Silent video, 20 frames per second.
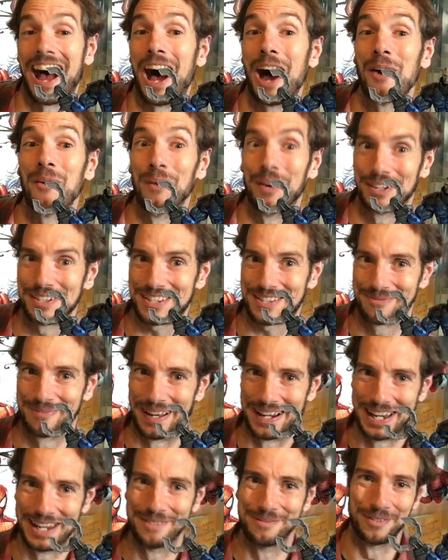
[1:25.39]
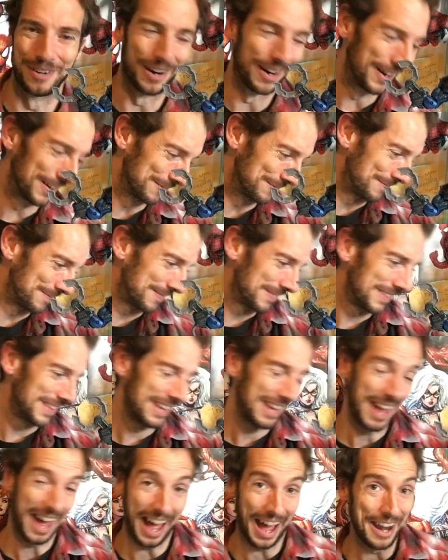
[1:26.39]
I want my Nimrod.
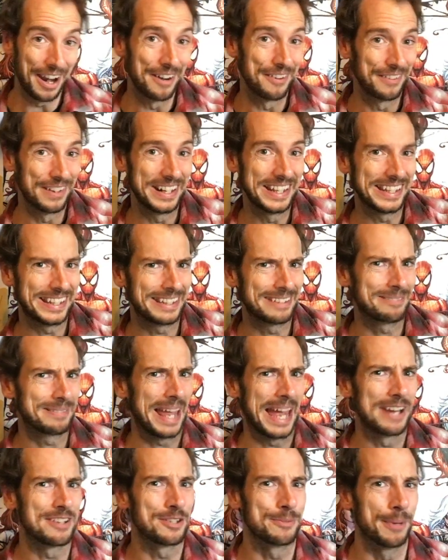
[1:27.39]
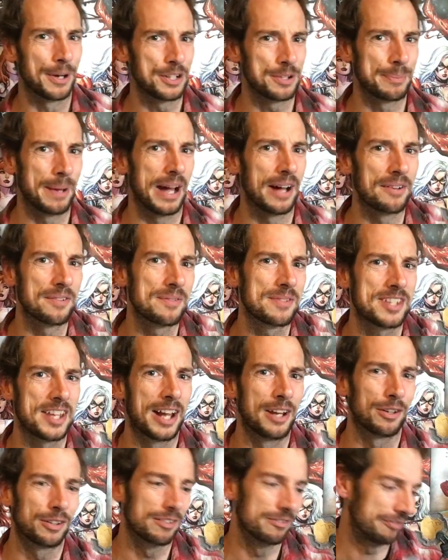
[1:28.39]
I don't really care too much about
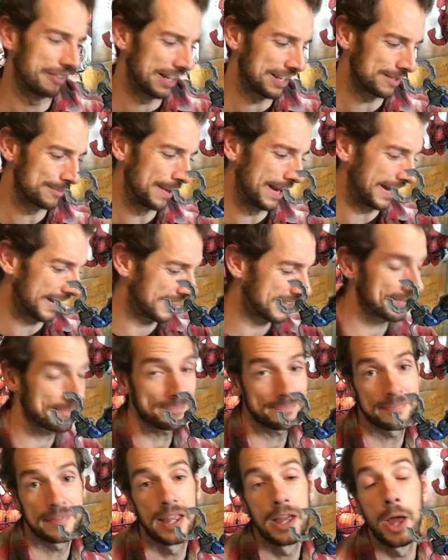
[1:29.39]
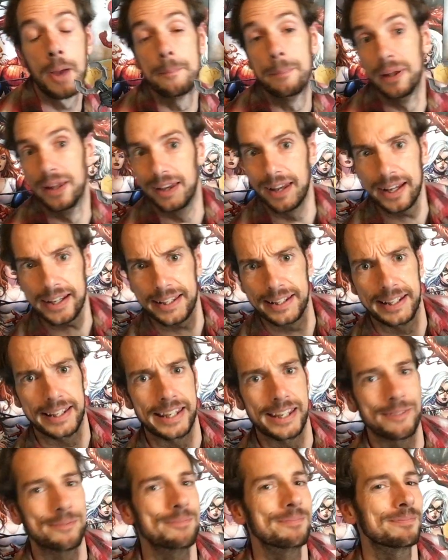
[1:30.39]
Psylocke and Phantom X. But
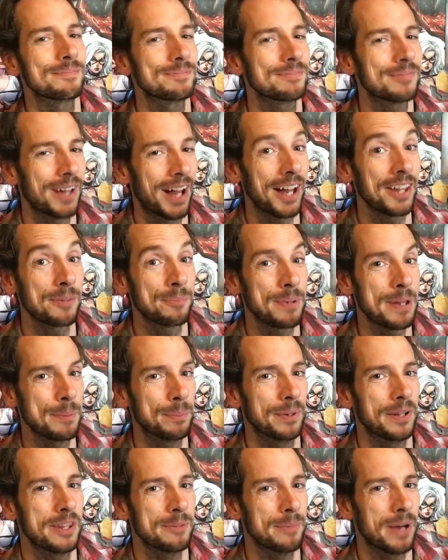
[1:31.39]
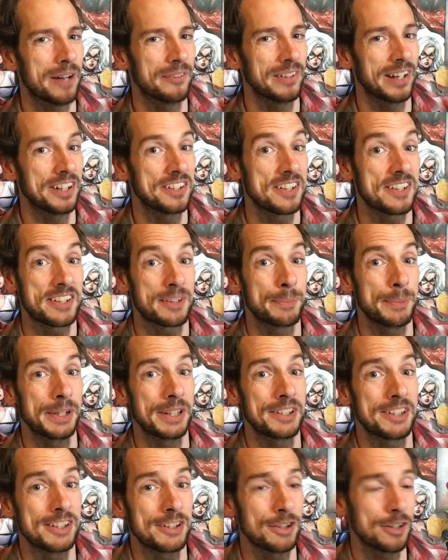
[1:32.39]
luckily, other people in the Marvel Legends
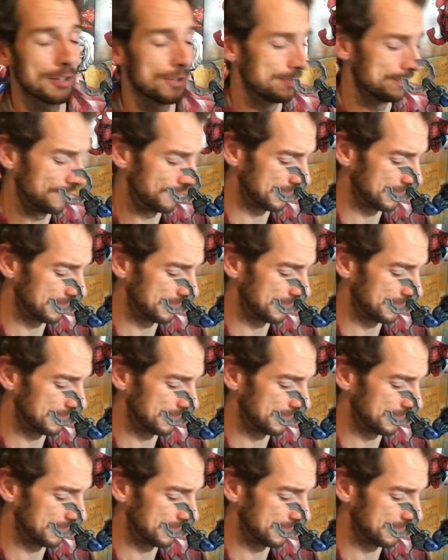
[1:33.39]
community do.